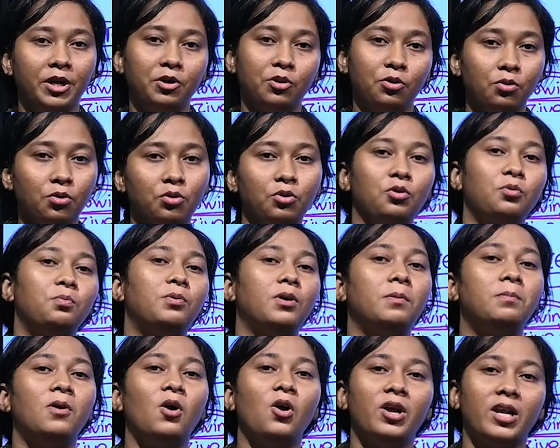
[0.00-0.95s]
two group
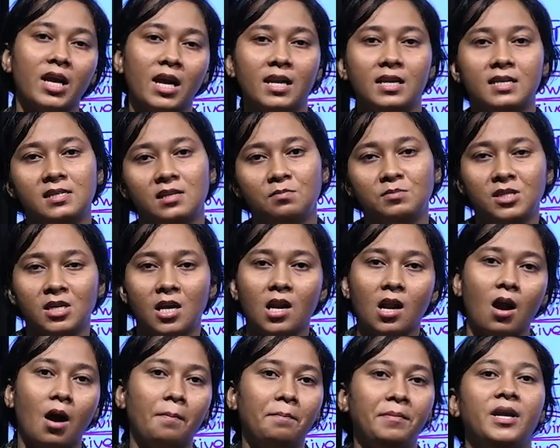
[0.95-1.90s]
of organisms are
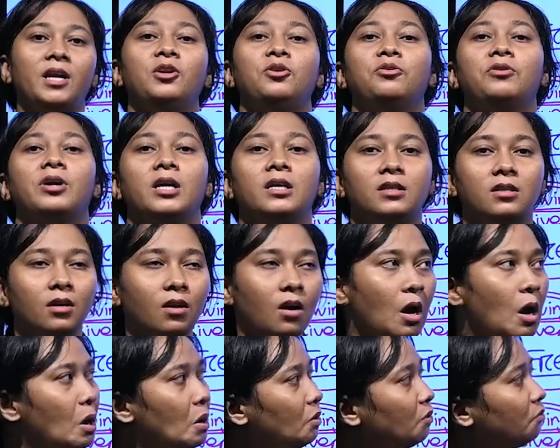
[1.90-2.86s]
coming together,
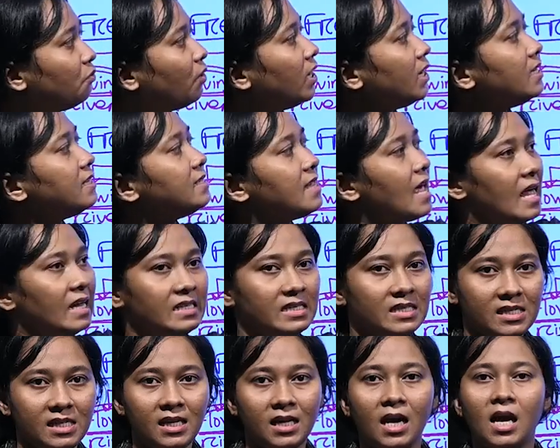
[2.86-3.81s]
one is
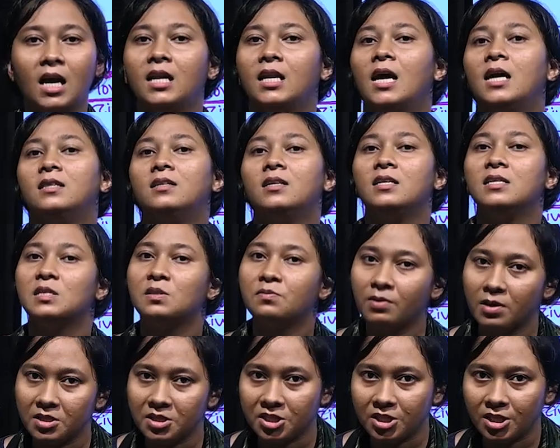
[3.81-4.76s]
algae, another is
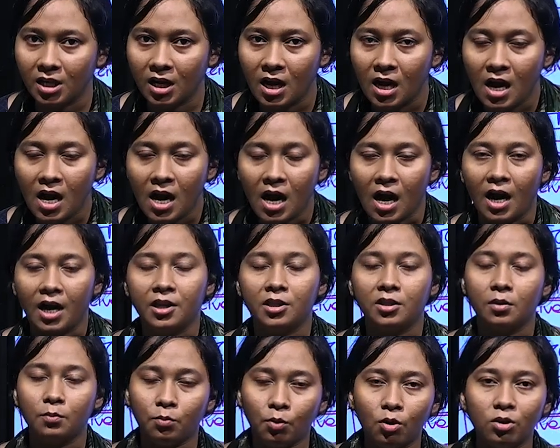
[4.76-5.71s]
fungi, and
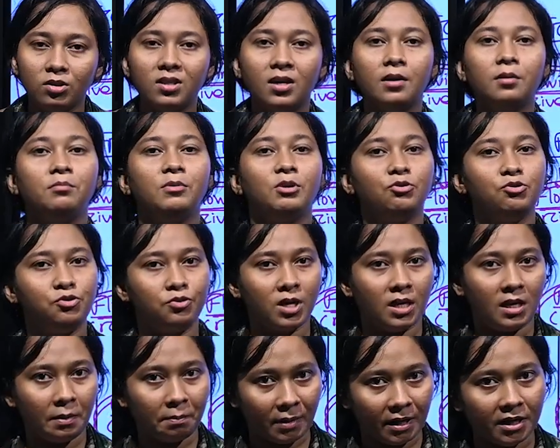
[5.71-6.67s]
they both are
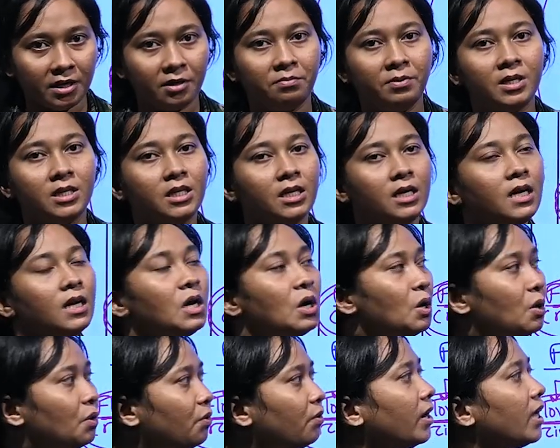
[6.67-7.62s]
mutually benefited,
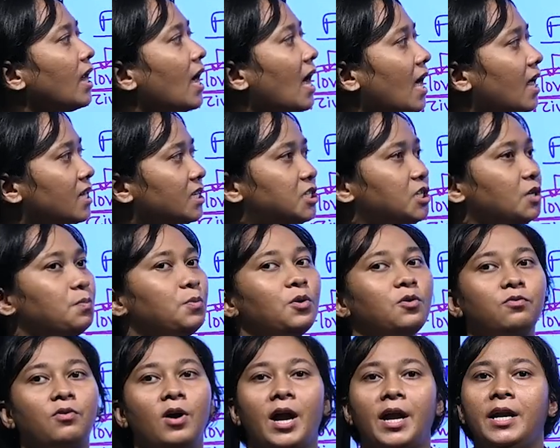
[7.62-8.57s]
where algae
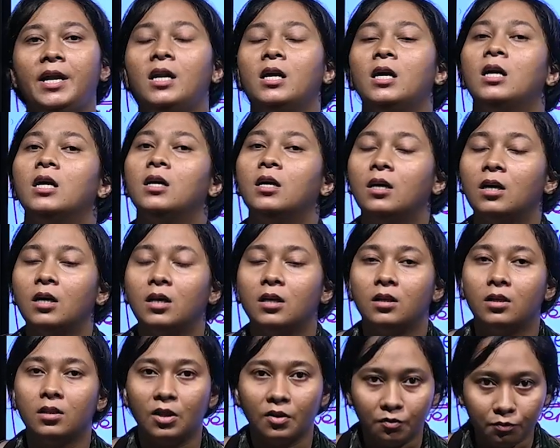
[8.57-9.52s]
provide
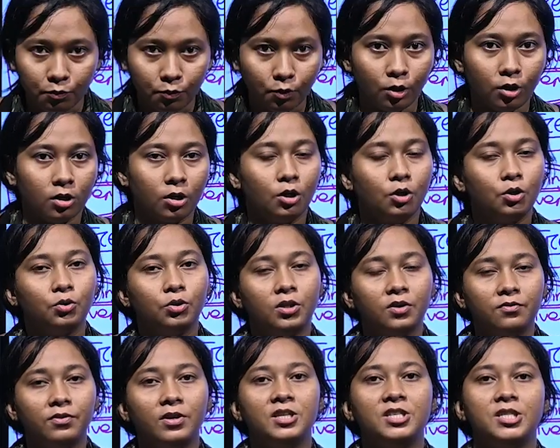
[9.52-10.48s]
the food to
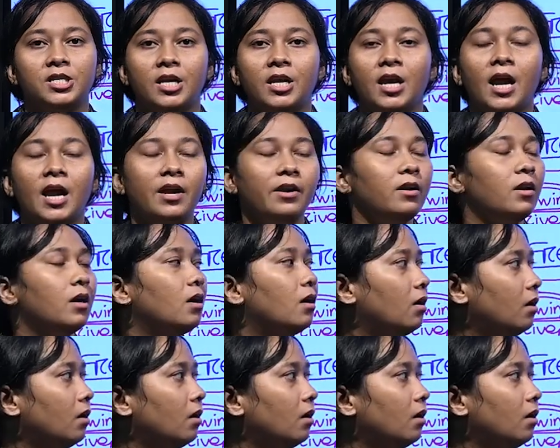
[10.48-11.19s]
the fungi and